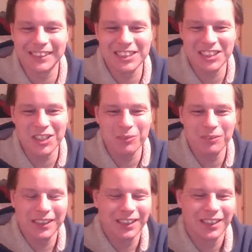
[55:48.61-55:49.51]
So
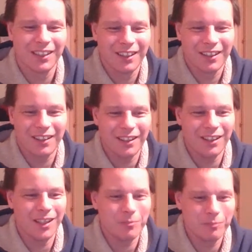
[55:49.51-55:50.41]

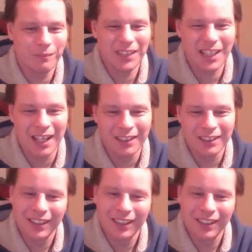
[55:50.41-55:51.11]
yeah,